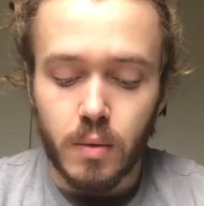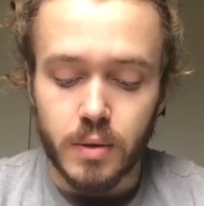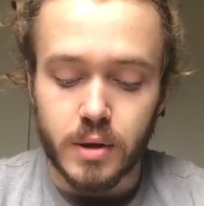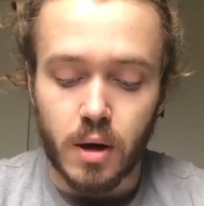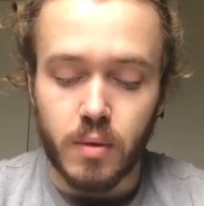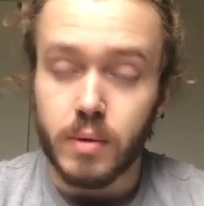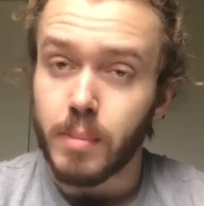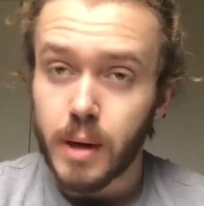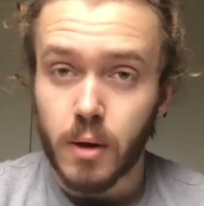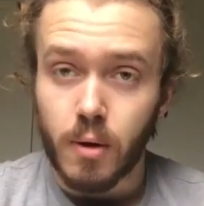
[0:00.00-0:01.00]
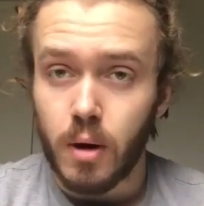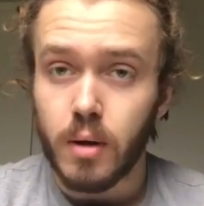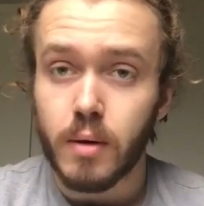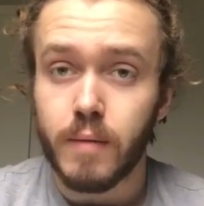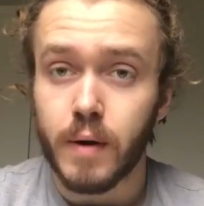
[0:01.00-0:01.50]
We'll start with a bear
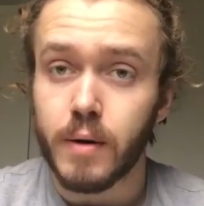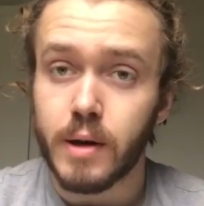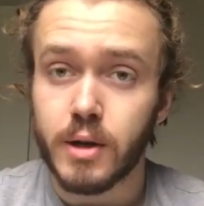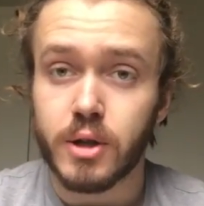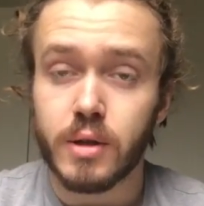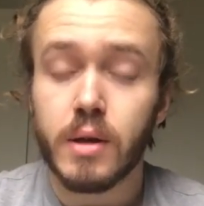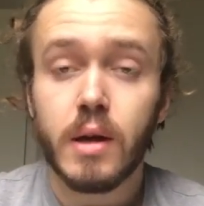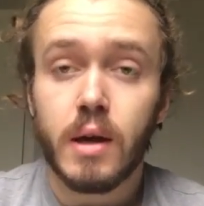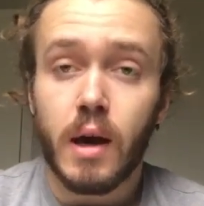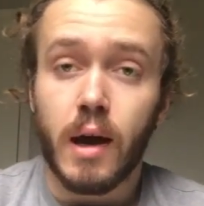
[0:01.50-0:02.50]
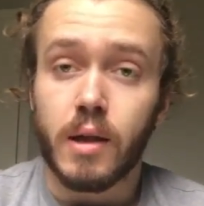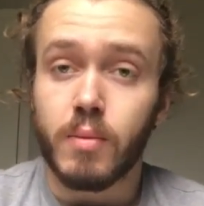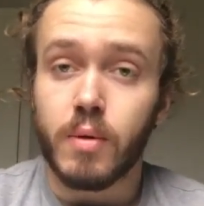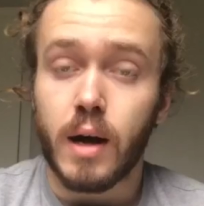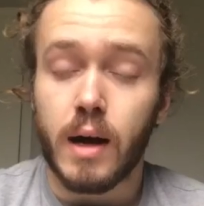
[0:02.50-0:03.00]
crawl variation, and
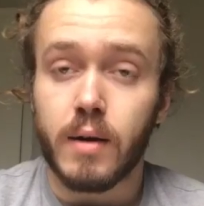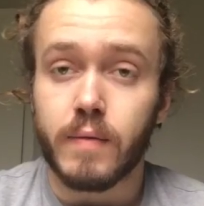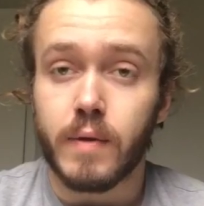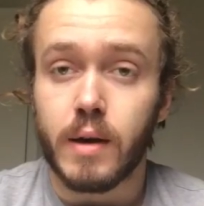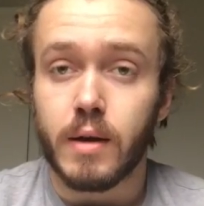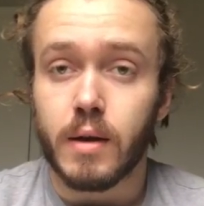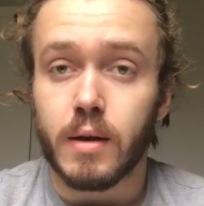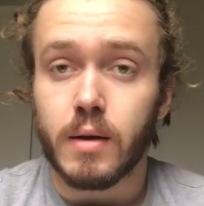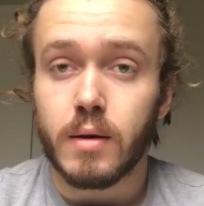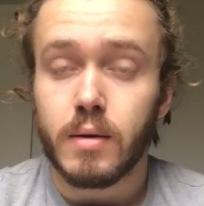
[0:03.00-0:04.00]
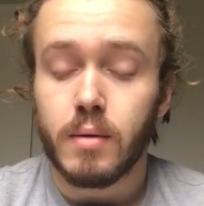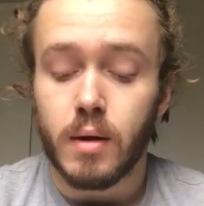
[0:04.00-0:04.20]
then we'll have a